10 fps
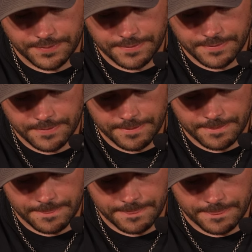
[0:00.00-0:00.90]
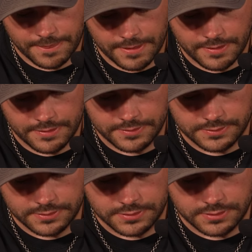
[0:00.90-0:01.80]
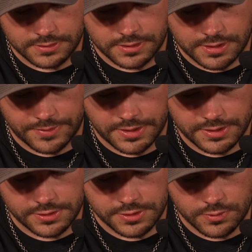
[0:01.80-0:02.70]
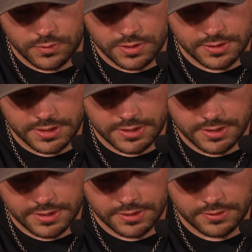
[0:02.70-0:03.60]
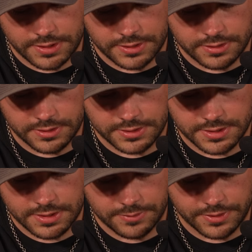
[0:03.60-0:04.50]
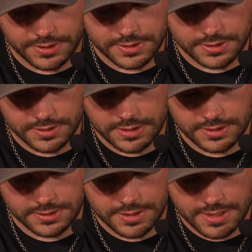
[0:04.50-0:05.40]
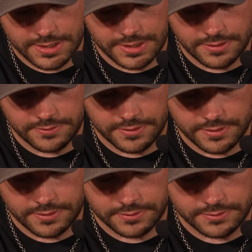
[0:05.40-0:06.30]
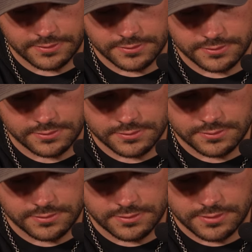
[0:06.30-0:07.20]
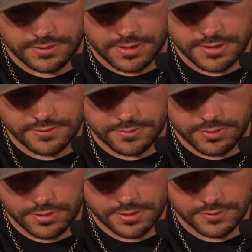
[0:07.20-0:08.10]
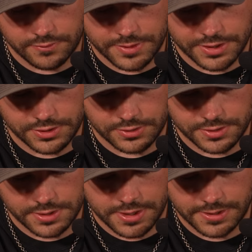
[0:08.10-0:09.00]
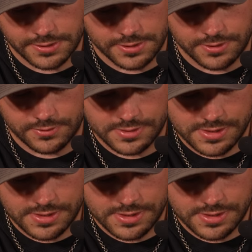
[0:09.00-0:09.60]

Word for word: Yeah, I haven't been able to find where you can get. I mean, there's one thing it. on here that clicks, and but it's and it's not any of the none of the pertinent information or the study. So